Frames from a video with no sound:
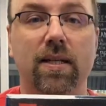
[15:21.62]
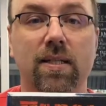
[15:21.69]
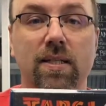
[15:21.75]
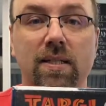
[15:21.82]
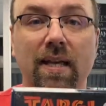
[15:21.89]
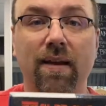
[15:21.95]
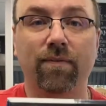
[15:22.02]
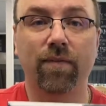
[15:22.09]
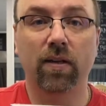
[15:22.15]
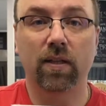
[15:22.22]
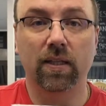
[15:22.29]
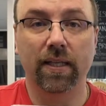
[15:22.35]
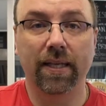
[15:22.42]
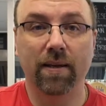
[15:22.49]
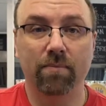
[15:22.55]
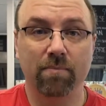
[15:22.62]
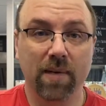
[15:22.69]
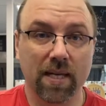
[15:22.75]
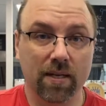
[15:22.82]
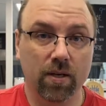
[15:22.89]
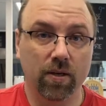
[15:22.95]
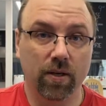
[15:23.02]
definitely a
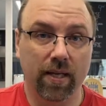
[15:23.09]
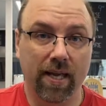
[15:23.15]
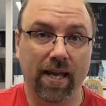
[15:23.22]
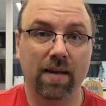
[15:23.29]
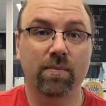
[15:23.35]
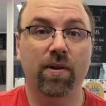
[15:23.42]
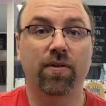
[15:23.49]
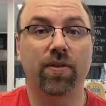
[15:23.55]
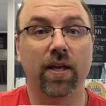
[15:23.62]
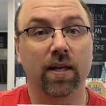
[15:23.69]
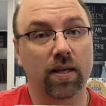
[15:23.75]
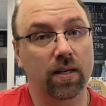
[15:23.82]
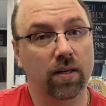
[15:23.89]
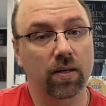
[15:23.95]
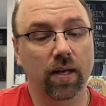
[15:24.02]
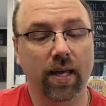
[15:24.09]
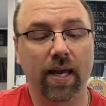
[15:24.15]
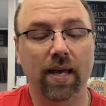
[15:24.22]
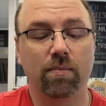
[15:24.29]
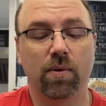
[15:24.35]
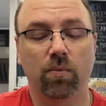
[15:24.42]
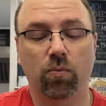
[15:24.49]
meatier game, a thinkier
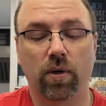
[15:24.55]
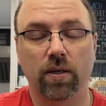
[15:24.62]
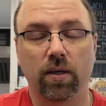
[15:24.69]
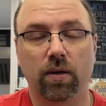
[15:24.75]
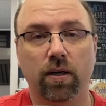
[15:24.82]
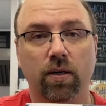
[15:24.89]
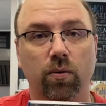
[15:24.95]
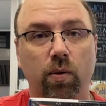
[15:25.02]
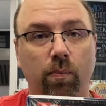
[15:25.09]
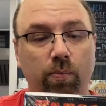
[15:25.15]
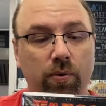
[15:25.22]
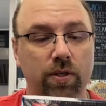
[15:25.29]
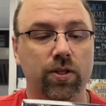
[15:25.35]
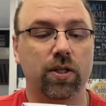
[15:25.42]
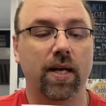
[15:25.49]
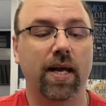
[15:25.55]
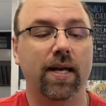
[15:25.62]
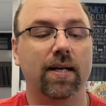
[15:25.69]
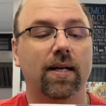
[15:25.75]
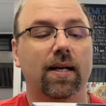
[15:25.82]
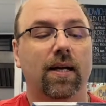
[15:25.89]
game, and one you're going to appreciate